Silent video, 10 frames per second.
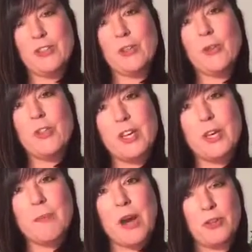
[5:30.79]
So
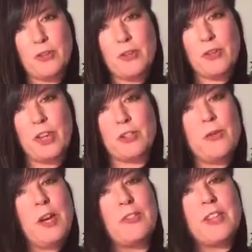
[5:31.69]
think about your strengths.
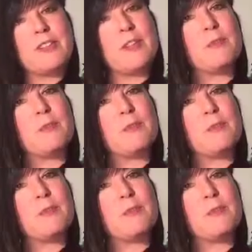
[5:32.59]
Who else has